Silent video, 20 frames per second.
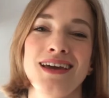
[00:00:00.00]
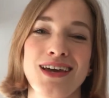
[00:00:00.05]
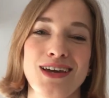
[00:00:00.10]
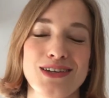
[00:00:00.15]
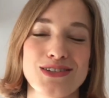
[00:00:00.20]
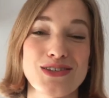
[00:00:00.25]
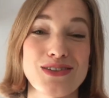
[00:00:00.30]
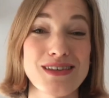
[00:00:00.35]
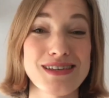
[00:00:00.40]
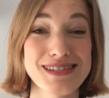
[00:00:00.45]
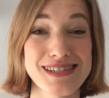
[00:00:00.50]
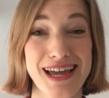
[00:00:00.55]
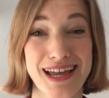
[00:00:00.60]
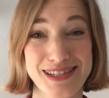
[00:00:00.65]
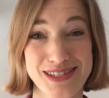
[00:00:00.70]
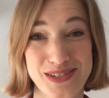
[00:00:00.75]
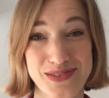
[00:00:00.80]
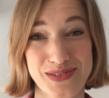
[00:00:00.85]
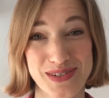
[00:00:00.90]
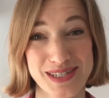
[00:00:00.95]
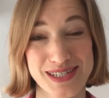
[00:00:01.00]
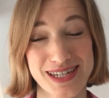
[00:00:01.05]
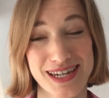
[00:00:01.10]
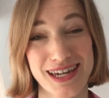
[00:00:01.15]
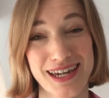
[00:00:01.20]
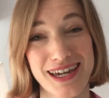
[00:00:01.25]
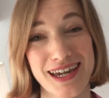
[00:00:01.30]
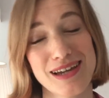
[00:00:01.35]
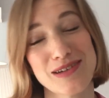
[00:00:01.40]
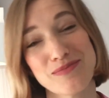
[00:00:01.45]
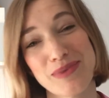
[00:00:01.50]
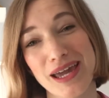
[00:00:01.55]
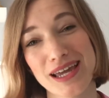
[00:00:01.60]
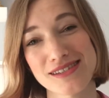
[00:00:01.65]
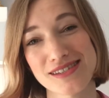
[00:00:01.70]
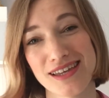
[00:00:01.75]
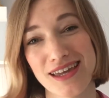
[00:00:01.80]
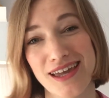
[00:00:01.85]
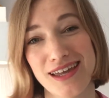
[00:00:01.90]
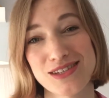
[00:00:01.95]
So this activity makes
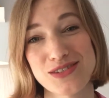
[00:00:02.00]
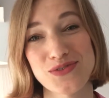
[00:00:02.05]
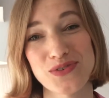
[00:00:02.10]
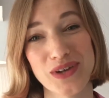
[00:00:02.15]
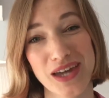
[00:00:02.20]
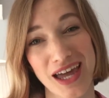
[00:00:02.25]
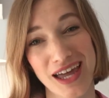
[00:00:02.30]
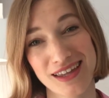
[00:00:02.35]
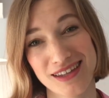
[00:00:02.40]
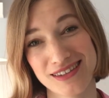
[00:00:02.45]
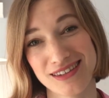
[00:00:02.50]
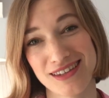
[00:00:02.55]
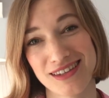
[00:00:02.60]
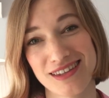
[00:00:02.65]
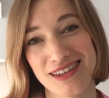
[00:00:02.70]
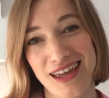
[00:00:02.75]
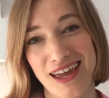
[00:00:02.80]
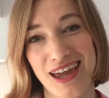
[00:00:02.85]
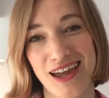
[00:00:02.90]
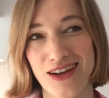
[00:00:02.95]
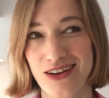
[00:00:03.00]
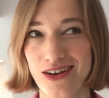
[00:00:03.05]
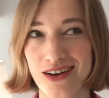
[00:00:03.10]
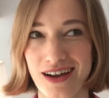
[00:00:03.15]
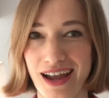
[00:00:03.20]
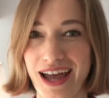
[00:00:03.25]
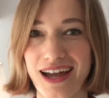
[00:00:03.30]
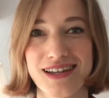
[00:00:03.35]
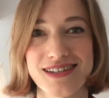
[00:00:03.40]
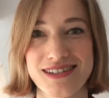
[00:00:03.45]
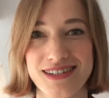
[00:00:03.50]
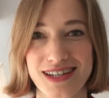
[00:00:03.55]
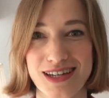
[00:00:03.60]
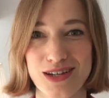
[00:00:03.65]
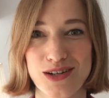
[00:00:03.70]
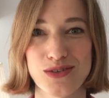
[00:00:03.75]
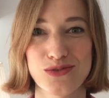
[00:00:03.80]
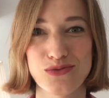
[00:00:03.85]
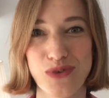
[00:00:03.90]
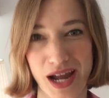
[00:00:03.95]
kids forget that they are
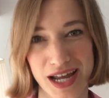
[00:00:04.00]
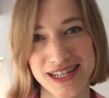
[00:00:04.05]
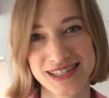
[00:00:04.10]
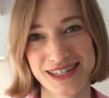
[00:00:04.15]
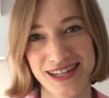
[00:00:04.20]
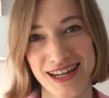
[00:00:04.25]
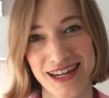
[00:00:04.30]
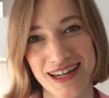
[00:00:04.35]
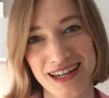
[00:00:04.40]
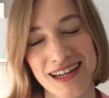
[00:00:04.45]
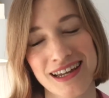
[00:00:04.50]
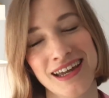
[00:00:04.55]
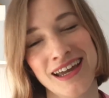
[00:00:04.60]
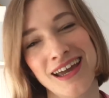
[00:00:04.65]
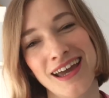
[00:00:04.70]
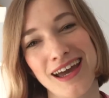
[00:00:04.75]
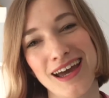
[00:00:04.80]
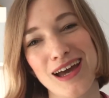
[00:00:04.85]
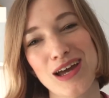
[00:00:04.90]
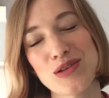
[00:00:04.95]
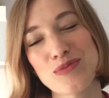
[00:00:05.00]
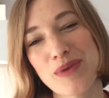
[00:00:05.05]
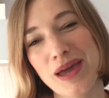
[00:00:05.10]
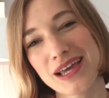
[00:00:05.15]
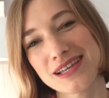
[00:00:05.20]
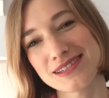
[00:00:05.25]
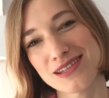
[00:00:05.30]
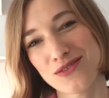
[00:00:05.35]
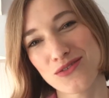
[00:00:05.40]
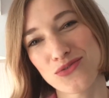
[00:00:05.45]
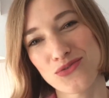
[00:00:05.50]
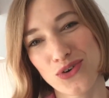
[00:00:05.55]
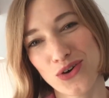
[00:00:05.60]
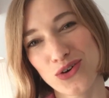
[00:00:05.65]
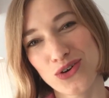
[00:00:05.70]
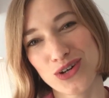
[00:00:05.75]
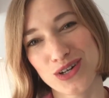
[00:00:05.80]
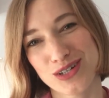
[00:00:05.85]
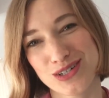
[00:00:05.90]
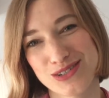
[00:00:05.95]
actually writing and makes them
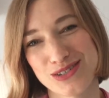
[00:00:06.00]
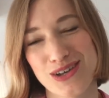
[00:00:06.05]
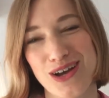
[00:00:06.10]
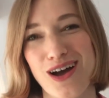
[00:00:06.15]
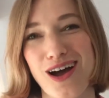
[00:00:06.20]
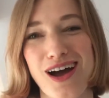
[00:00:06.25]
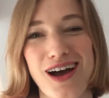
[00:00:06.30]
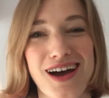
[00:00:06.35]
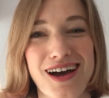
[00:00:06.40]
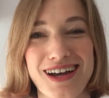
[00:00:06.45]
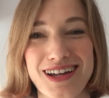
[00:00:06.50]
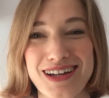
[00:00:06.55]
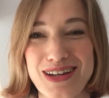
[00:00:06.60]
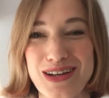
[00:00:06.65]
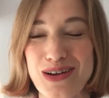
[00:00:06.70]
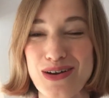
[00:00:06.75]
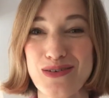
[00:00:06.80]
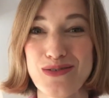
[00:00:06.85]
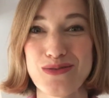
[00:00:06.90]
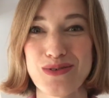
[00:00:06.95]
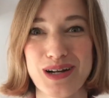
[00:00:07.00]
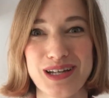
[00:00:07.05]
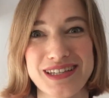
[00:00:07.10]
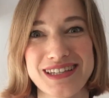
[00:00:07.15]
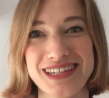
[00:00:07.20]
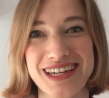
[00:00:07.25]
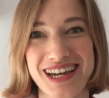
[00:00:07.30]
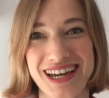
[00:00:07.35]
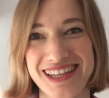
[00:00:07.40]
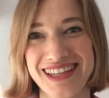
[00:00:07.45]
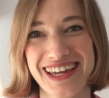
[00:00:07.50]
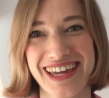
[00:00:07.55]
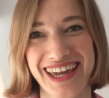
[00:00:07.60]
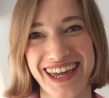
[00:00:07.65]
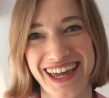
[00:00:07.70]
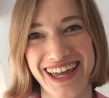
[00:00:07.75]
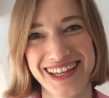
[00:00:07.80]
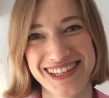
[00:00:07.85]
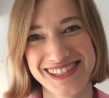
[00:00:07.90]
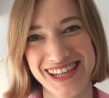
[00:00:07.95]
focus on what the other
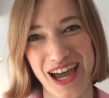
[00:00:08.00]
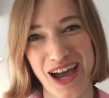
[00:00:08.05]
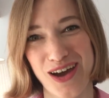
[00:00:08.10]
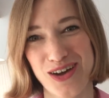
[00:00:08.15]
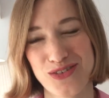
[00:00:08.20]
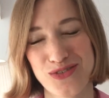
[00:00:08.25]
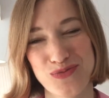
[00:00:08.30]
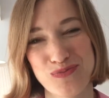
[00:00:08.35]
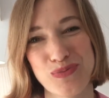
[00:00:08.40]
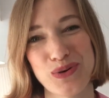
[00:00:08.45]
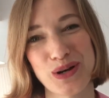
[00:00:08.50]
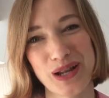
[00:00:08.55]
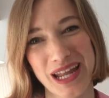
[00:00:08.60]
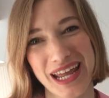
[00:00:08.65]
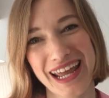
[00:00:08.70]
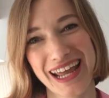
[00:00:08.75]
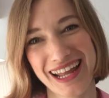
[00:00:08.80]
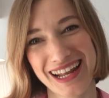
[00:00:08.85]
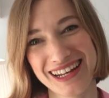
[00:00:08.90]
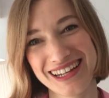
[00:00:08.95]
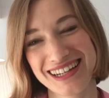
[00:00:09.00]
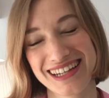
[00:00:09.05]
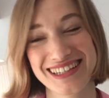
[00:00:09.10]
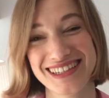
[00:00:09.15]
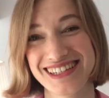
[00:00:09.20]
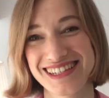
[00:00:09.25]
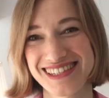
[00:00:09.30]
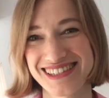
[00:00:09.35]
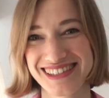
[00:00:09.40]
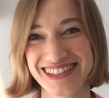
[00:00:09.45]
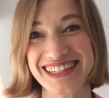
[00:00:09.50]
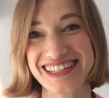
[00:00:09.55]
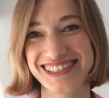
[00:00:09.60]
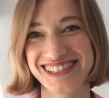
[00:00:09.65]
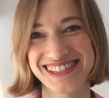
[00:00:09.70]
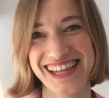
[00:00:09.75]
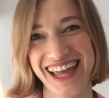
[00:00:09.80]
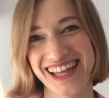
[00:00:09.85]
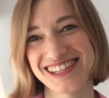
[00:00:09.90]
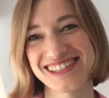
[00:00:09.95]
kids have put in these
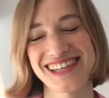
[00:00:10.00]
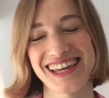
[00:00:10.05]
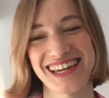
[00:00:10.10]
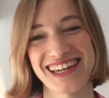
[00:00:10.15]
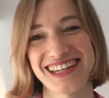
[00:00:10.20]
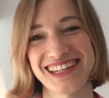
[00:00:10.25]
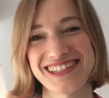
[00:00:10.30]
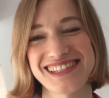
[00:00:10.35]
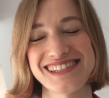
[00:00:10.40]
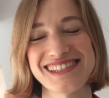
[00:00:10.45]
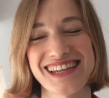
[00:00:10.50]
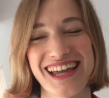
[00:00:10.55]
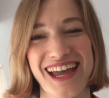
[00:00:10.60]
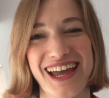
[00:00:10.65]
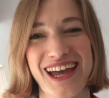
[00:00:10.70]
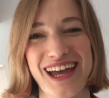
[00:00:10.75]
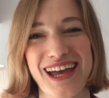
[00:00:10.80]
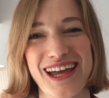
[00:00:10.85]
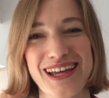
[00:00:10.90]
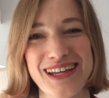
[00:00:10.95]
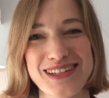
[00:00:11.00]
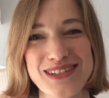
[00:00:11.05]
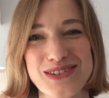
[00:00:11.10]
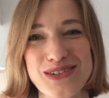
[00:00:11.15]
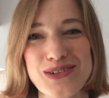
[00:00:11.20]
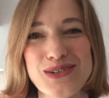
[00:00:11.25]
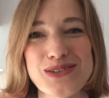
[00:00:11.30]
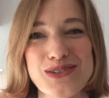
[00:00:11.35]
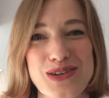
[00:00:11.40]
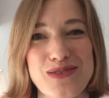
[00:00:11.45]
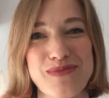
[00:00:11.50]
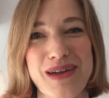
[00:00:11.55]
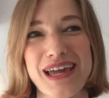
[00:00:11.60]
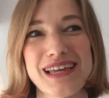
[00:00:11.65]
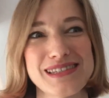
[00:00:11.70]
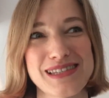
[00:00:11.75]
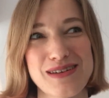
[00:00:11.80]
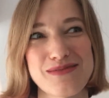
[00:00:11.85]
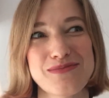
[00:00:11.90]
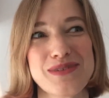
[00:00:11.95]
10 seconds, and also makes
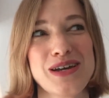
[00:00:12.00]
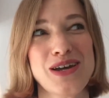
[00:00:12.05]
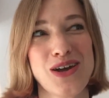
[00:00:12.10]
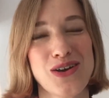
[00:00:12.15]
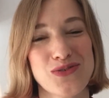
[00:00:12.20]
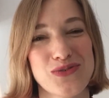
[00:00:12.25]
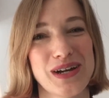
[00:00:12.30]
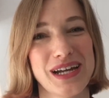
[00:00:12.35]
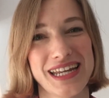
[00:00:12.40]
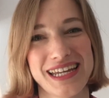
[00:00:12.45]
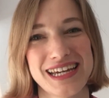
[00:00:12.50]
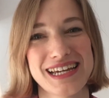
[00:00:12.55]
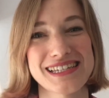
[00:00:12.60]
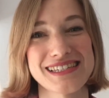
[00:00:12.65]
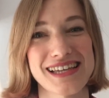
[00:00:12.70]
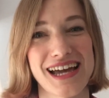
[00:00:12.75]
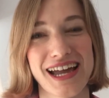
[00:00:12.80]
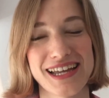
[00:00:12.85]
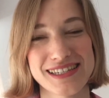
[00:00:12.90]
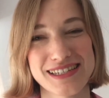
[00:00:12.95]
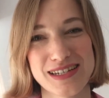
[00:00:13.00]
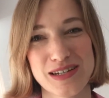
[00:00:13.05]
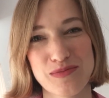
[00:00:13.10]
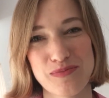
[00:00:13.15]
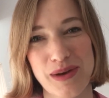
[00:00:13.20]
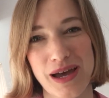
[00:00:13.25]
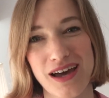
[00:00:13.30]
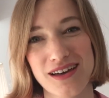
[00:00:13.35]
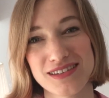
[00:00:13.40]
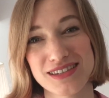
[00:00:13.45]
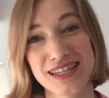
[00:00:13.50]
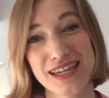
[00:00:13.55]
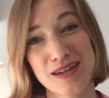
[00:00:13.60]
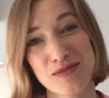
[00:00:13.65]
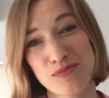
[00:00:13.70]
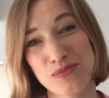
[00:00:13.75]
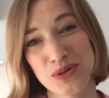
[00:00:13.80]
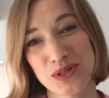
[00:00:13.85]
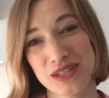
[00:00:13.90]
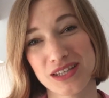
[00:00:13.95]
them really excited about the
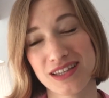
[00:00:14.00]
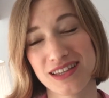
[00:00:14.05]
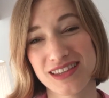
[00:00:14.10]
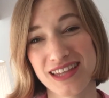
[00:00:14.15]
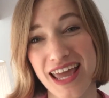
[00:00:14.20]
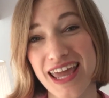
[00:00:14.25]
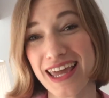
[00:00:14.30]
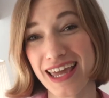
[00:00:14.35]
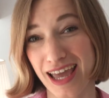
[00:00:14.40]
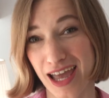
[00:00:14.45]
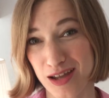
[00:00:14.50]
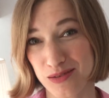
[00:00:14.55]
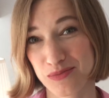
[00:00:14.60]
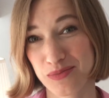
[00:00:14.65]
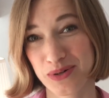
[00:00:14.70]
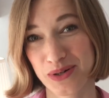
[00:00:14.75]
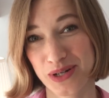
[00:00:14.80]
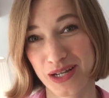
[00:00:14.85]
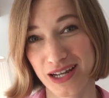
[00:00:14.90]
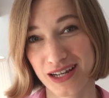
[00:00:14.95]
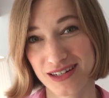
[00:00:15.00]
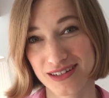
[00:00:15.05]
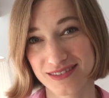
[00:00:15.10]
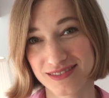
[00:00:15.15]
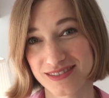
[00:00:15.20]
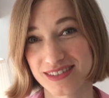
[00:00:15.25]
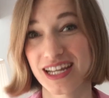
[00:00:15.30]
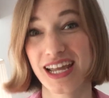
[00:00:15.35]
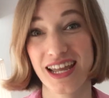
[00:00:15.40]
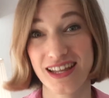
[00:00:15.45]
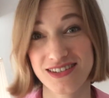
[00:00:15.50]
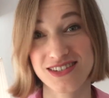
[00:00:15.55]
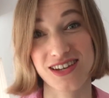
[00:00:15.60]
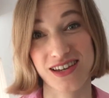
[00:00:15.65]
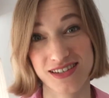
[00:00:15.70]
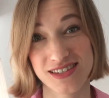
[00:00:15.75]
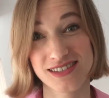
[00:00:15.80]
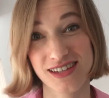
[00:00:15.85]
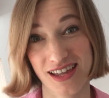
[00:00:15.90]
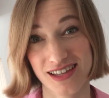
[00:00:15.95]
input that they can put in
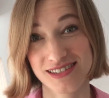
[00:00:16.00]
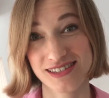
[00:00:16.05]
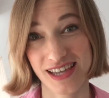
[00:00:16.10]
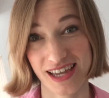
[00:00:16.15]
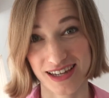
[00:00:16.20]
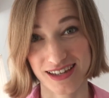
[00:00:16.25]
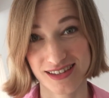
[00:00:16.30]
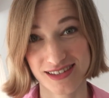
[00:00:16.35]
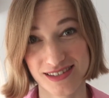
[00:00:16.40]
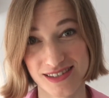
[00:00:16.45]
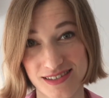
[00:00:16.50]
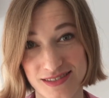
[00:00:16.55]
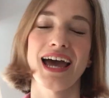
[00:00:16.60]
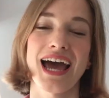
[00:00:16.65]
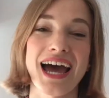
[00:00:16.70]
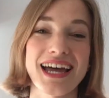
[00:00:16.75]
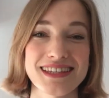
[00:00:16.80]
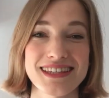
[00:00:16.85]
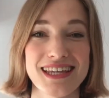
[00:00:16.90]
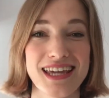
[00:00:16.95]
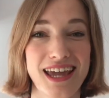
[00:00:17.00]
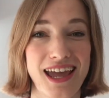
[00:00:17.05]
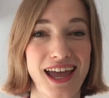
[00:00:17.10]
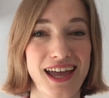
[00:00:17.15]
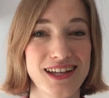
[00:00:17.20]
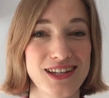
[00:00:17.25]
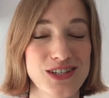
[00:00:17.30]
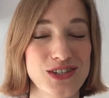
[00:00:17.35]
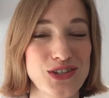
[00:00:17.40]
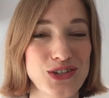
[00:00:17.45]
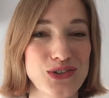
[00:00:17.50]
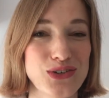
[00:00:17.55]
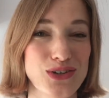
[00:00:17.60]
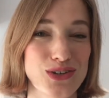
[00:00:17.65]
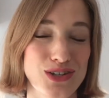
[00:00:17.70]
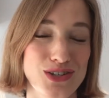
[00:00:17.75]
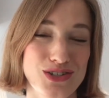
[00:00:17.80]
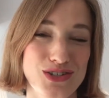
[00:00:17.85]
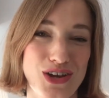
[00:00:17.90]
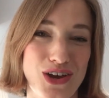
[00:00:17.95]
just 10 seconds. At the end, you
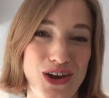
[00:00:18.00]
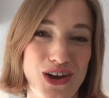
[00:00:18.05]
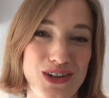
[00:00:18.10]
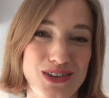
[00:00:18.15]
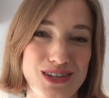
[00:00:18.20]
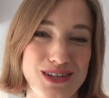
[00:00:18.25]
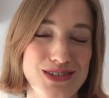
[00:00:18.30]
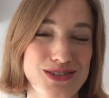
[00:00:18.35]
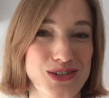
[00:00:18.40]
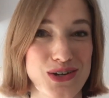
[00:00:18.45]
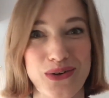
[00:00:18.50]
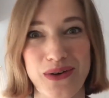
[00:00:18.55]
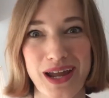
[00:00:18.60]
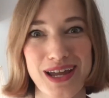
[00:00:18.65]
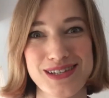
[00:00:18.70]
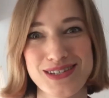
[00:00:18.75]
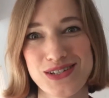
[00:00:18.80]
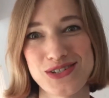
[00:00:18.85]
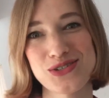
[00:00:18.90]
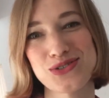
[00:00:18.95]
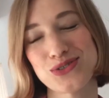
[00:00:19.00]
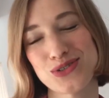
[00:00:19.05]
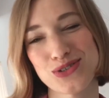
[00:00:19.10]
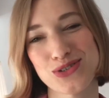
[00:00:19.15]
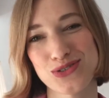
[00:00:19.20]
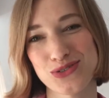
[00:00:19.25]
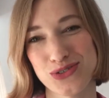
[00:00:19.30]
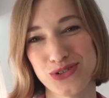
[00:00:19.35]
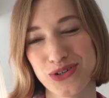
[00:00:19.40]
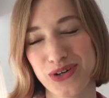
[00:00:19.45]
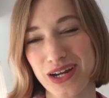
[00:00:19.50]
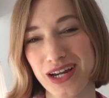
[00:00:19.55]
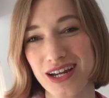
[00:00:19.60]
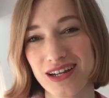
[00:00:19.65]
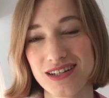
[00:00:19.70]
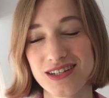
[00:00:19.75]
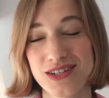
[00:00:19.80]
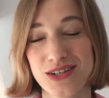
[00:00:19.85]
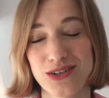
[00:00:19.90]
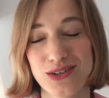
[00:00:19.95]
could turn this crazy short story
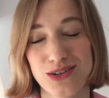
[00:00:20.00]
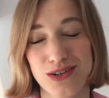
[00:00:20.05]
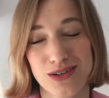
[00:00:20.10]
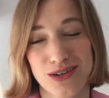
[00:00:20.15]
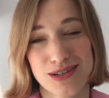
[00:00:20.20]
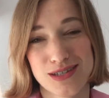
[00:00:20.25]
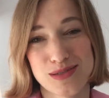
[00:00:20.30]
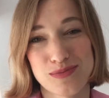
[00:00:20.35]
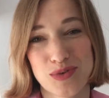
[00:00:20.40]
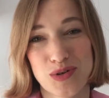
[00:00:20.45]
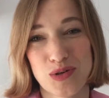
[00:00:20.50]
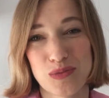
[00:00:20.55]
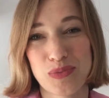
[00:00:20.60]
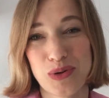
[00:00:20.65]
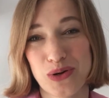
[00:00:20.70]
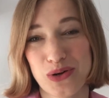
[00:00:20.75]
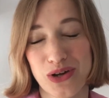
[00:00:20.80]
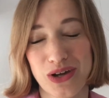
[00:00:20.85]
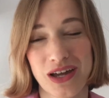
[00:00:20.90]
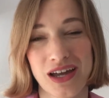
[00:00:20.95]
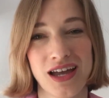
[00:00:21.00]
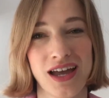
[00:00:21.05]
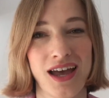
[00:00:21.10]
into a small book.